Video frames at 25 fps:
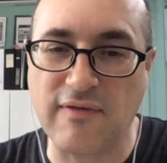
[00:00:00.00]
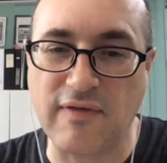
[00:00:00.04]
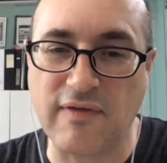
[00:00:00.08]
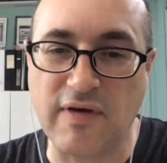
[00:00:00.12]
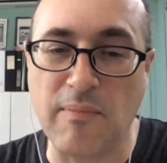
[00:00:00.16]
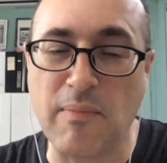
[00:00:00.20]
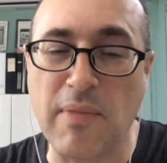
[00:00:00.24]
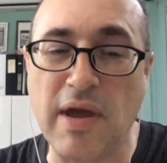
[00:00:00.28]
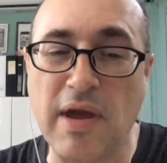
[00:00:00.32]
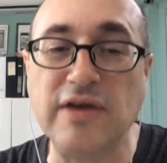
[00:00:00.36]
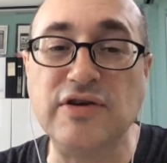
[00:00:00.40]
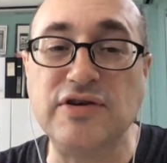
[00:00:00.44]
a
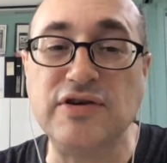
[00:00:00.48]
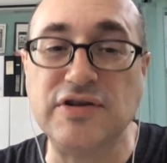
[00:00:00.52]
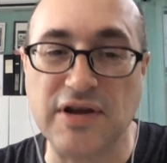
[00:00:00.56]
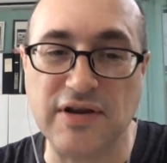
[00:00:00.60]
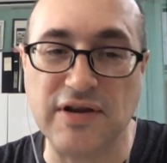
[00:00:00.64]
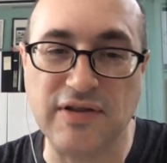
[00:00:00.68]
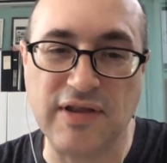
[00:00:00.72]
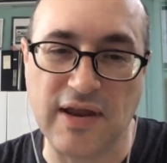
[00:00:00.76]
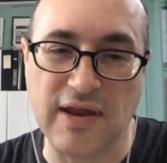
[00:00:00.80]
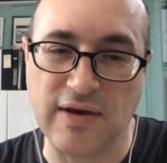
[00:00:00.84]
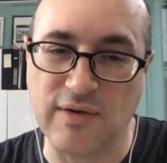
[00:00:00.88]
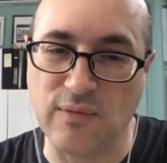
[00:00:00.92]

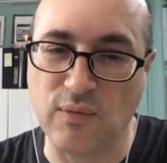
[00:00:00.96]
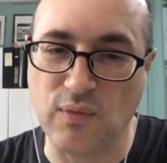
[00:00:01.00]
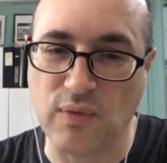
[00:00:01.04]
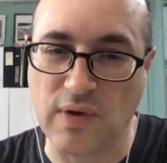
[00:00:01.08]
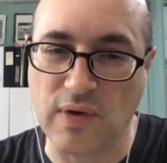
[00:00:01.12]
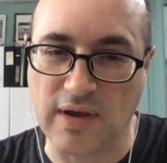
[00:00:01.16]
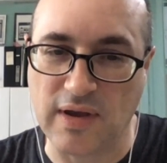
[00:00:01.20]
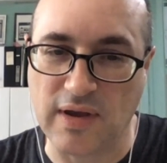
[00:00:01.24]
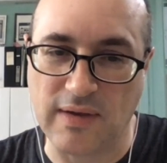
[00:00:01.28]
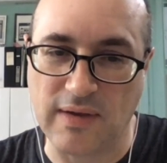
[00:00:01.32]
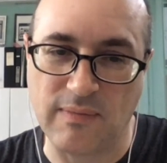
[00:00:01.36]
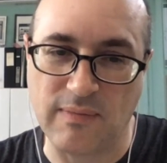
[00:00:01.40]
mention that
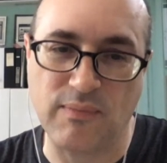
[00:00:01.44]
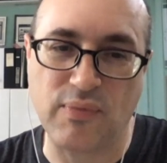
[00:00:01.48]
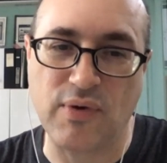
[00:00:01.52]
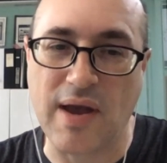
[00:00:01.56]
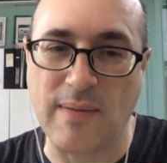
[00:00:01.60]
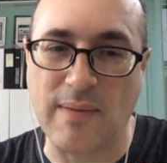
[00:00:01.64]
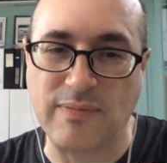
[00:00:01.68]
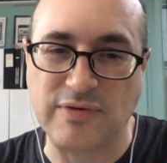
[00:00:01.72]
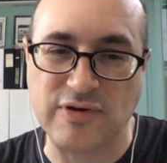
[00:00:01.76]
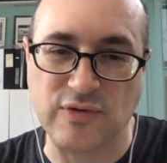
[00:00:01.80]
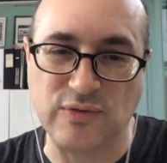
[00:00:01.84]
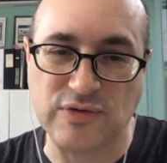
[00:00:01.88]

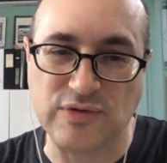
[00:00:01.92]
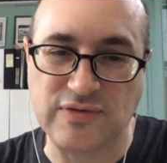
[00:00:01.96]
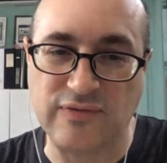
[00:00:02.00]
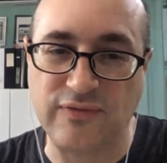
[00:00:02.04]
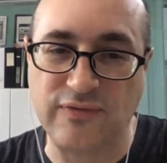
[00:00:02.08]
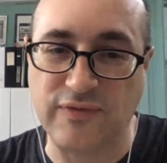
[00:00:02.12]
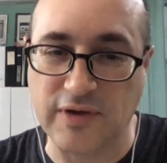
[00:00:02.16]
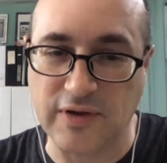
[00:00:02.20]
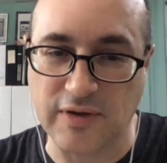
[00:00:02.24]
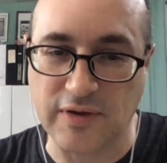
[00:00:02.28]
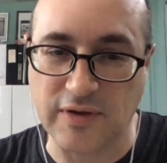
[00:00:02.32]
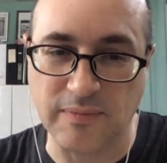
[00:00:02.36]
perhaps it was
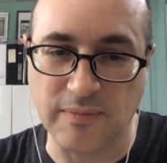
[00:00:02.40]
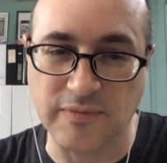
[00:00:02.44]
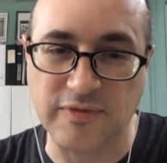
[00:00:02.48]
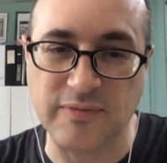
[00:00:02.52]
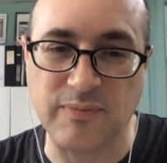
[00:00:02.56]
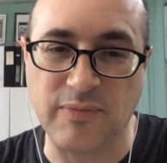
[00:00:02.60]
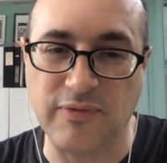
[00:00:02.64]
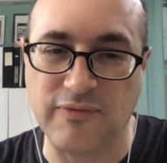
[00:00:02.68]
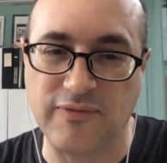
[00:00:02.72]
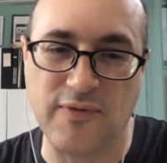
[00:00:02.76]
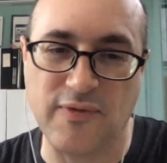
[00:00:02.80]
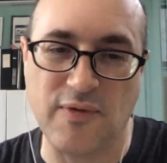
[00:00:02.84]
filmed
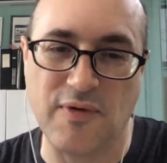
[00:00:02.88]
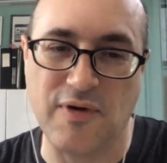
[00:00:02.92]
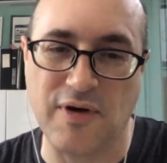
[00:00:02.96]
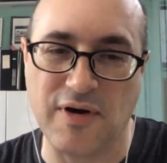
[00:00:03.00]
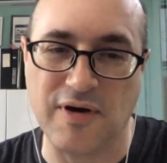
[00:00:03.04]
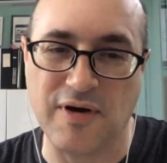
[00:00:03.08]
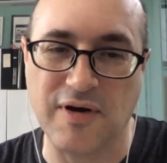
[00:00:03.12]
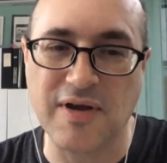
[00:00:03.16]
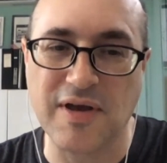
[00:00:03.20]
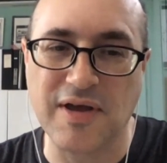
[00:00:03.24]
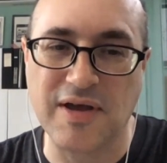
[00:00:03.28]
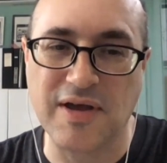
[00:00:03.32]

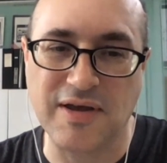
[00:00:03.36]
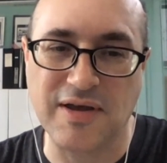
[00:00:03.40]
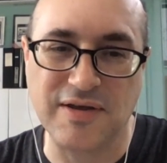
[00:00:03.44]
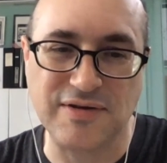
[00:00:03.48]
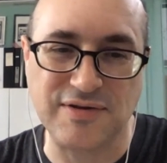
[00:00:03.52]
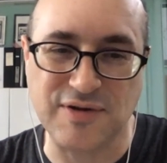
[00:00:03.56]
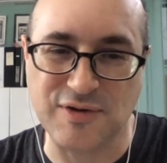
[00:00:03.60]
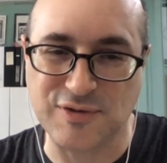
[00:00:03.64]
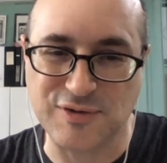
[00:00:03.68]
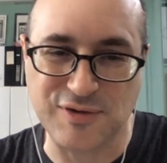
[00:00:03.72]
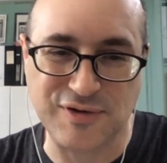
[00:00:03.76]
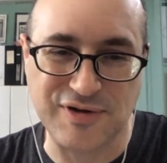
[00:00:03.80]
before
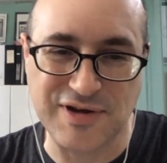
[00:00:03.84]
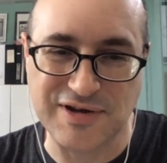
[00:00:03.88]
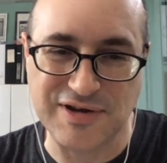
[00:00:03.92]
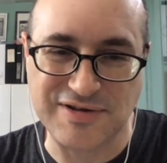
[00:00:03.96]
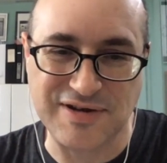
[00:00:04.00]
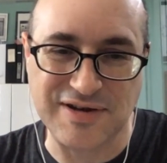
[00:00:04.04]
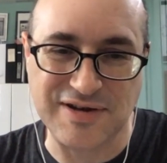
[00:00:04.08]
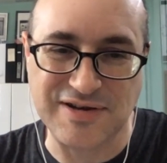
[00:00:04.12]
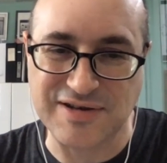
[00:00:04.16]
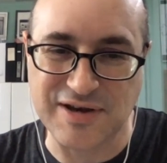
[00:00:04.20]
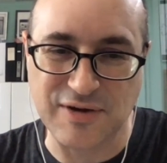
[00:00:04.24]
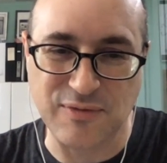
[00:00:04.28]
social
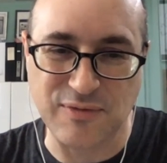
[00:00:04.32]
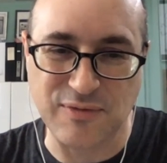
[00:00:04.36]
distancing